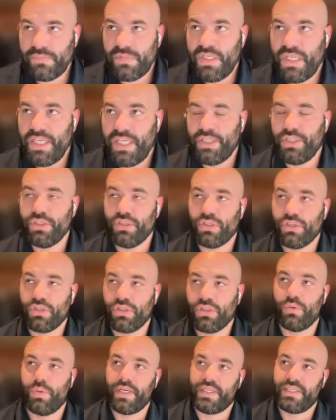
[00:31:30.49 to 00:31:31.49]

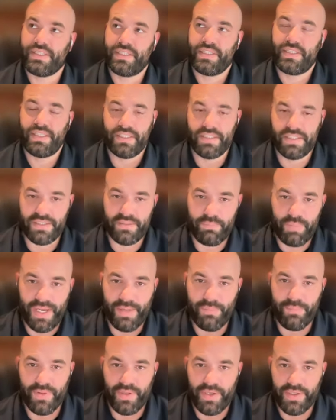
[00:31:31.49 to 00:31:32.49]
because at the end of the
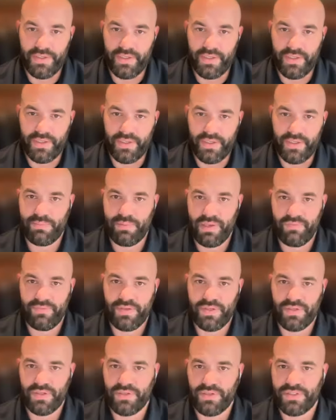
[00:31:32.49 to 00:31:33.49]
pipeline there has to be a
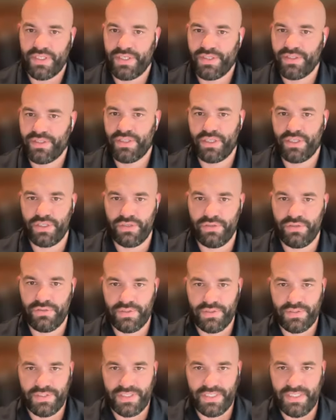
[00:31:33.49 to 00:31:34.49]
visualization that a user
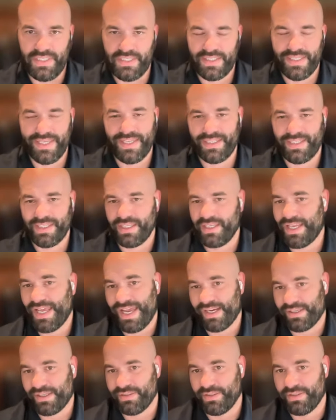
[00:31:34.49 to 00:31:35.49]
sees and can
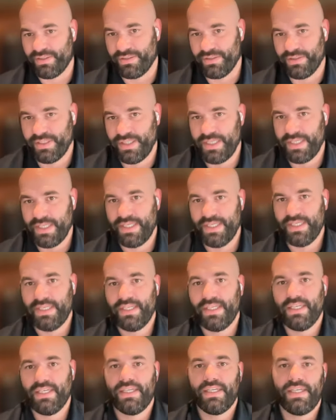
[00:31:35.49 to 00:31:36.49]
act on.
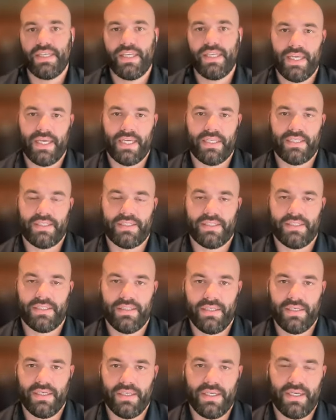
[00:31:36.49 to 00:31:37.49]
And
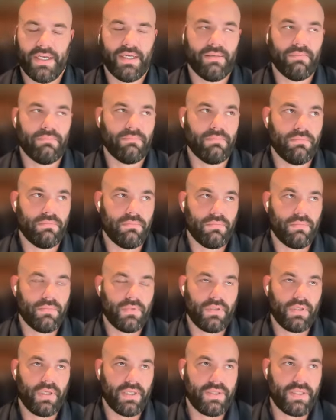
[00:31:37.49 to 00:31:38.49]

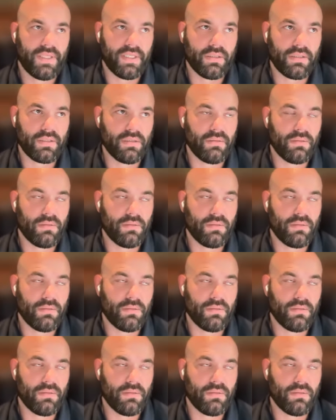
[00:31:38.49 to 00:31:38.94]
I think